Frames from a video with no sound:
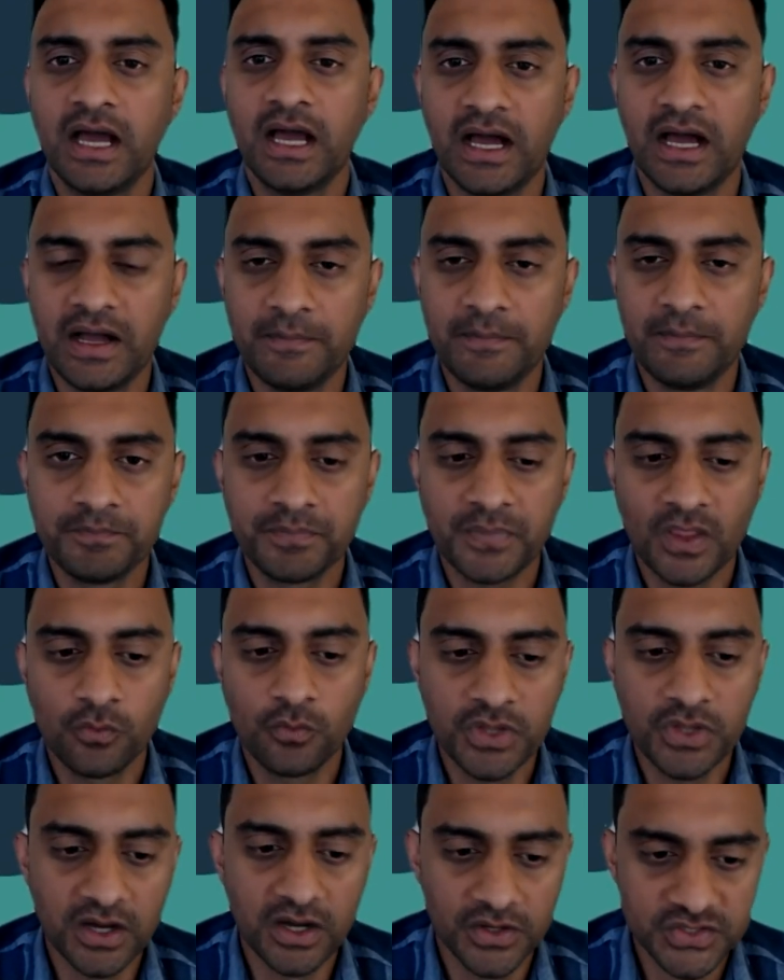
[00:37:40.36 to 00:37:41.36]
Um,
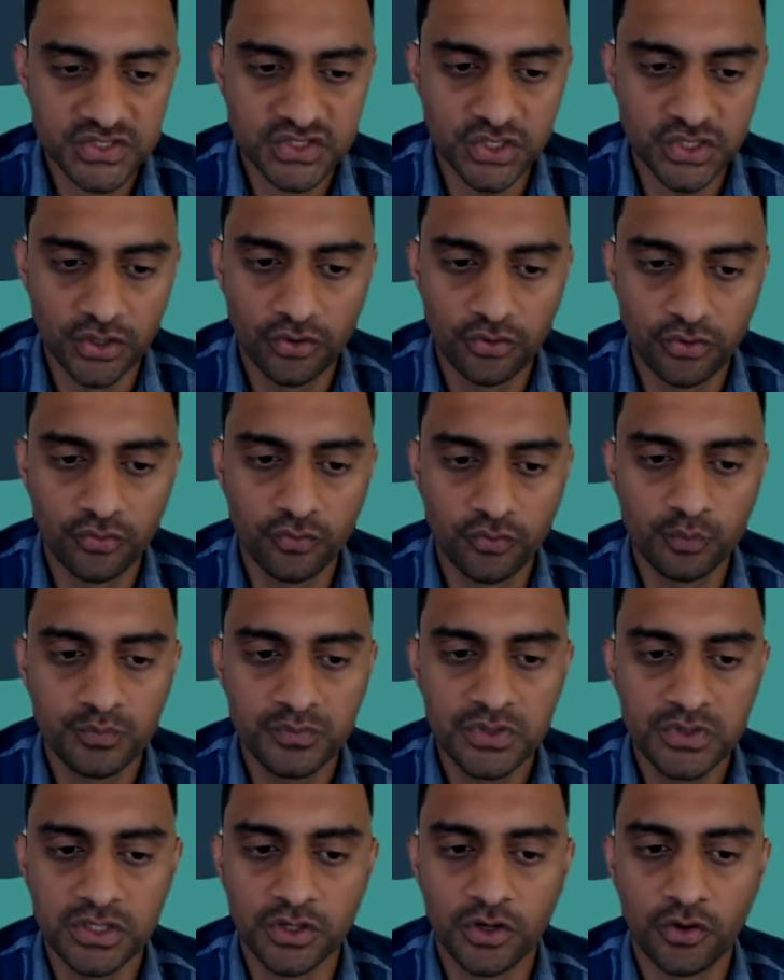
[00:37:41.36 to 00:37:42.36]
we also,
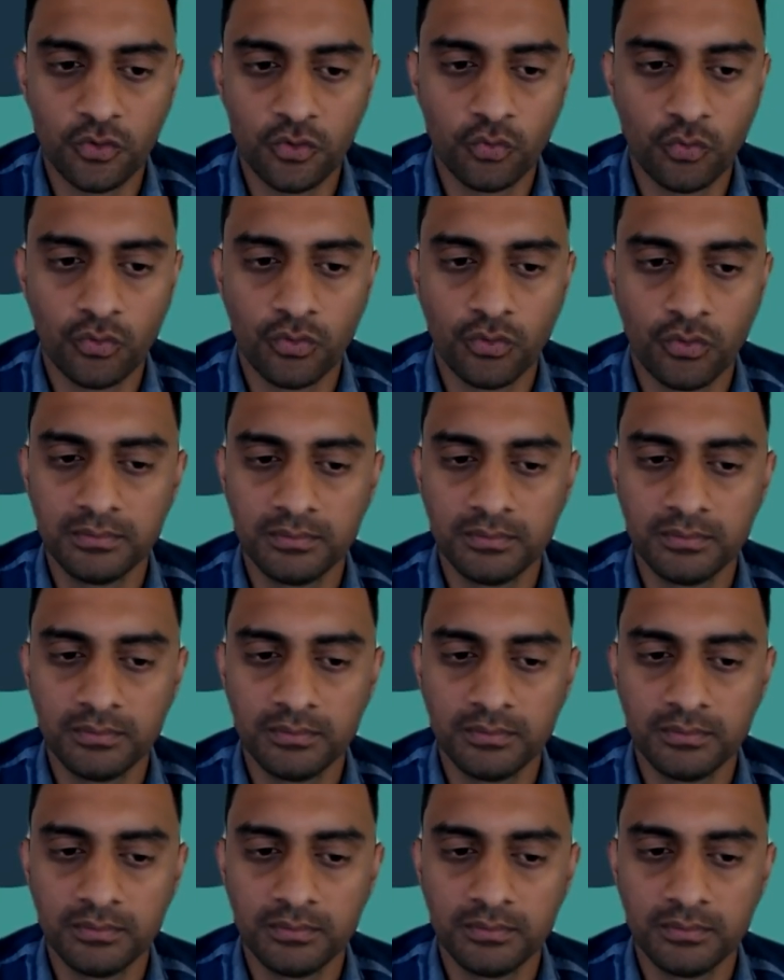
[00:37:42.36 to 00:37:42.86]
you know,